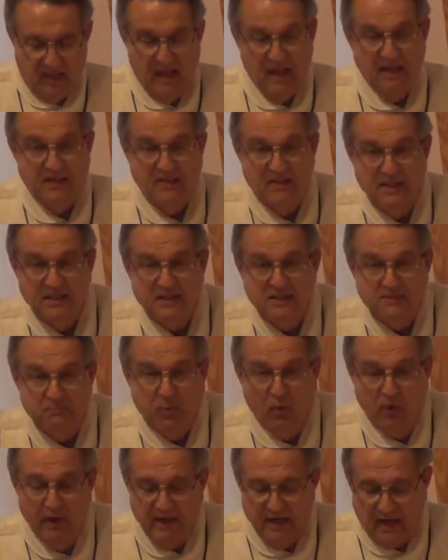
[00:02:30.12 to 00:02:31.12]
At this
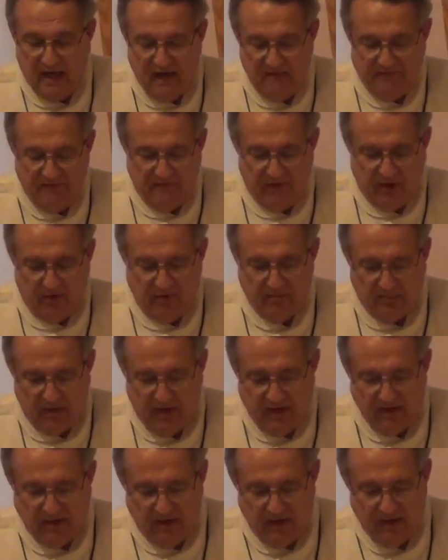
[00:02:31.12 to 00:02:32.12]
point, I felt
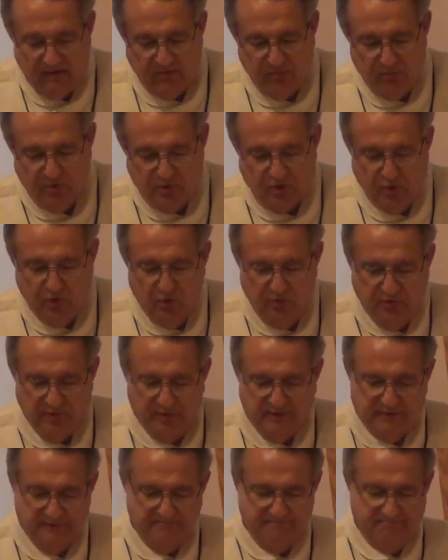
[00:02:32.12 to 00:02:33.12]
my life was
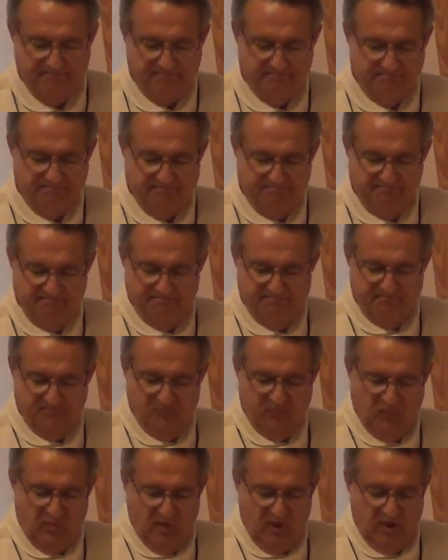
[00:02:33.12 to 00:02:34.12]
over.
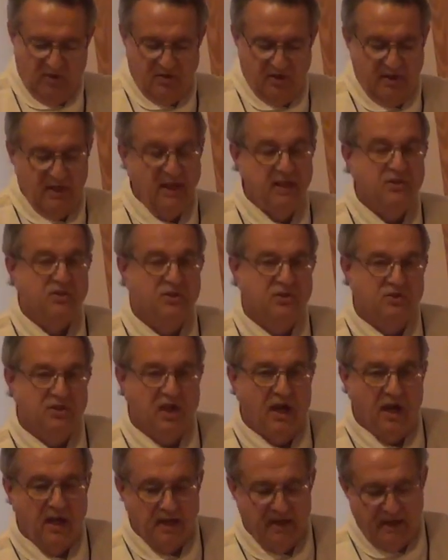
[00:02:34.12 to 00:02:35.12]
In today's
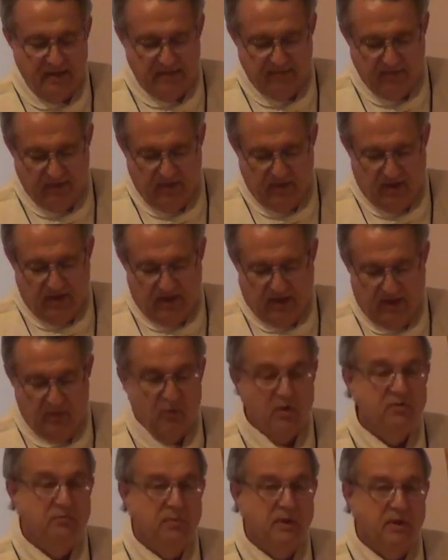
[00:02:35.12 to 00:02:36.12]
society, I
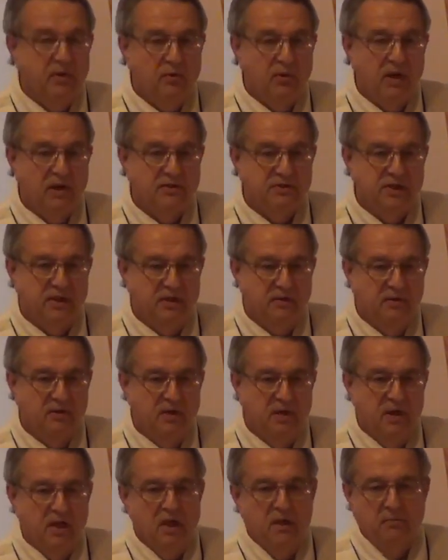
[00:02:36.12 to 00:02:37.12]
would have been arrested.
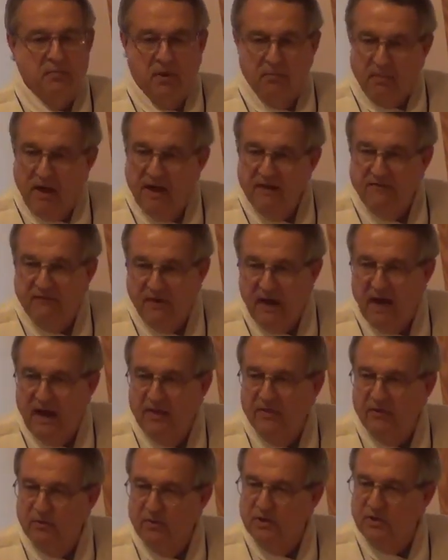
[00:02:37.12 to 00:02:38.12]
But my
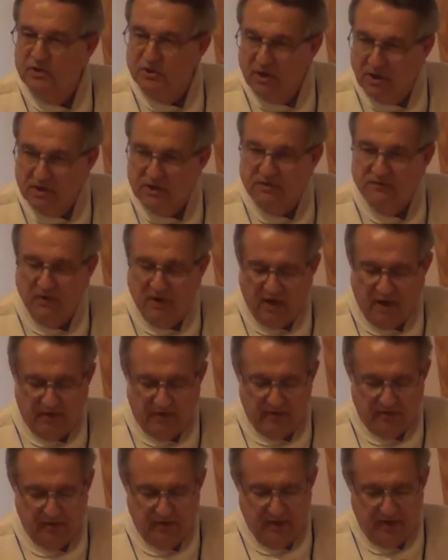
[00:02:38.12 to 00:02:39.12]
father and Chuck's
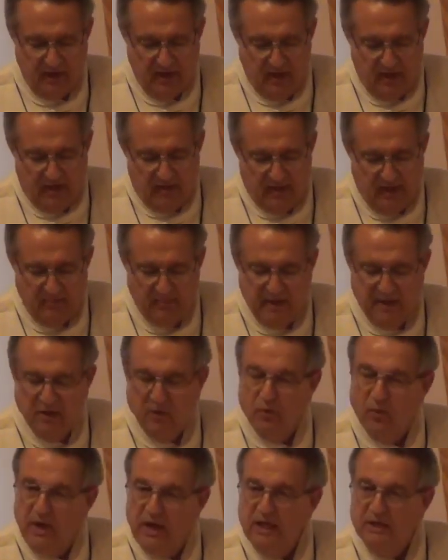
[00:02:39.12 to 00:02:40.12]
father, they made
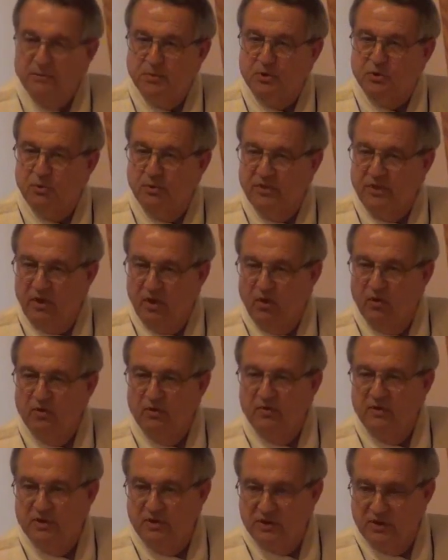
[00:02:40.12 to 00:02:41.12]
arrangements with the owner
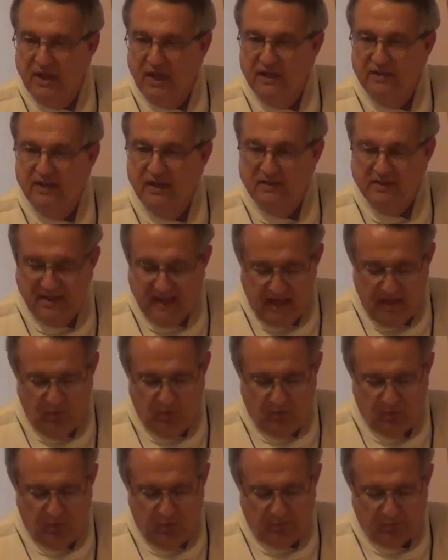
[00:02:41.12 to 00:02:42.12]
of the shed that they
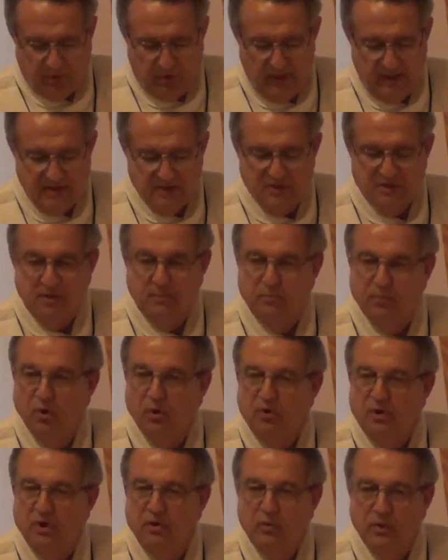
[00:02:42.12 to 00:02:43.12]
would replace the
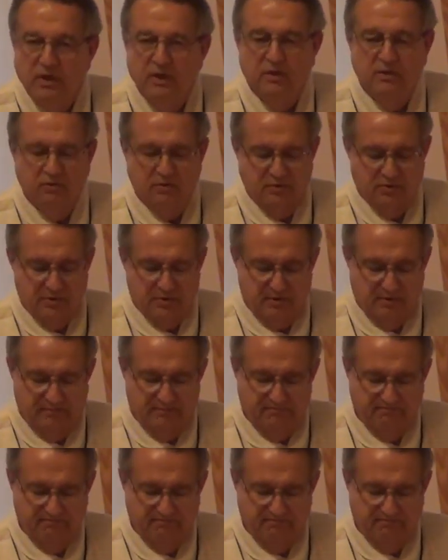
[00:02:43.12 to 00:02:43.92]
broken windows.